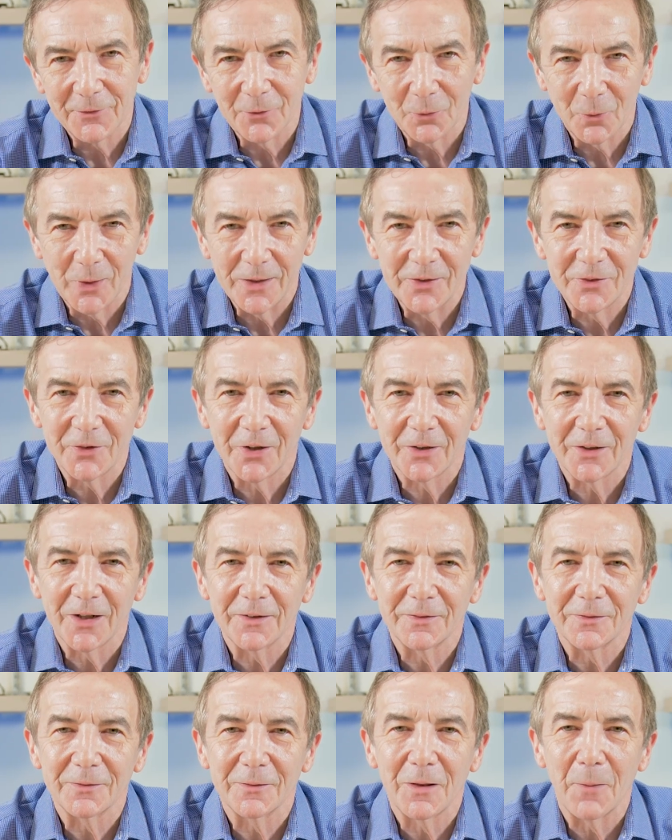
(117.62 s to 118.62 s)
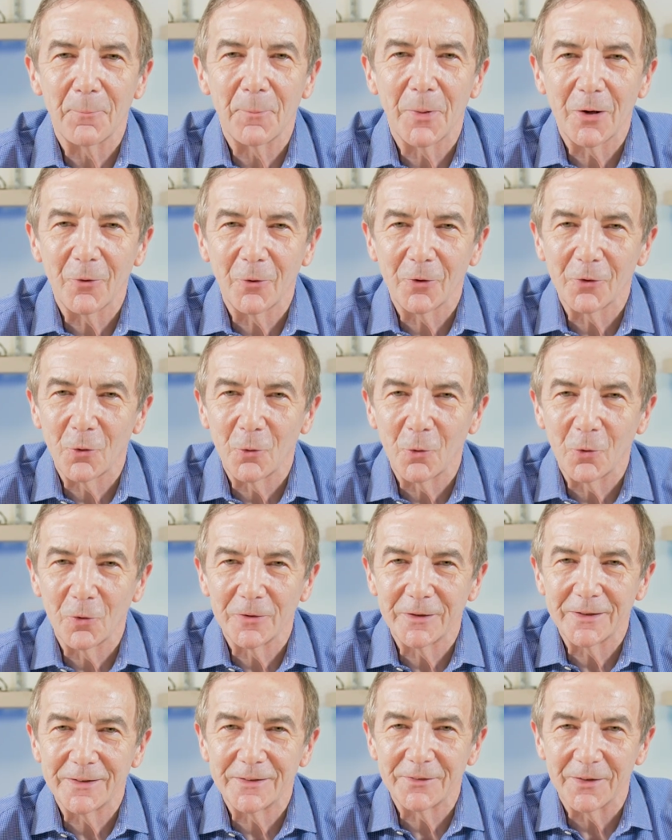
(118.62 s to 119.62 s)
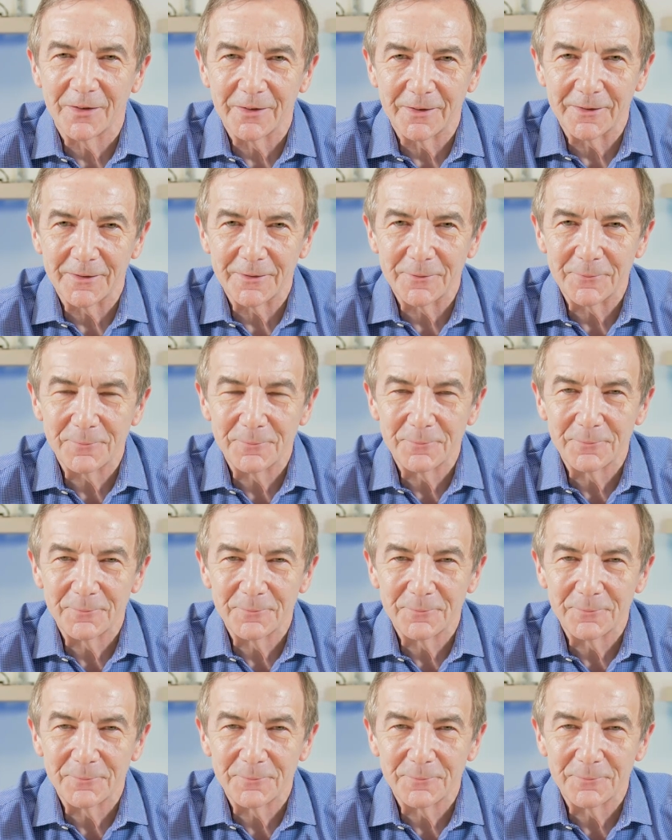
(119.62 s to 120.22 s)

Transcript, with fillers: The race to cut the power cord is on.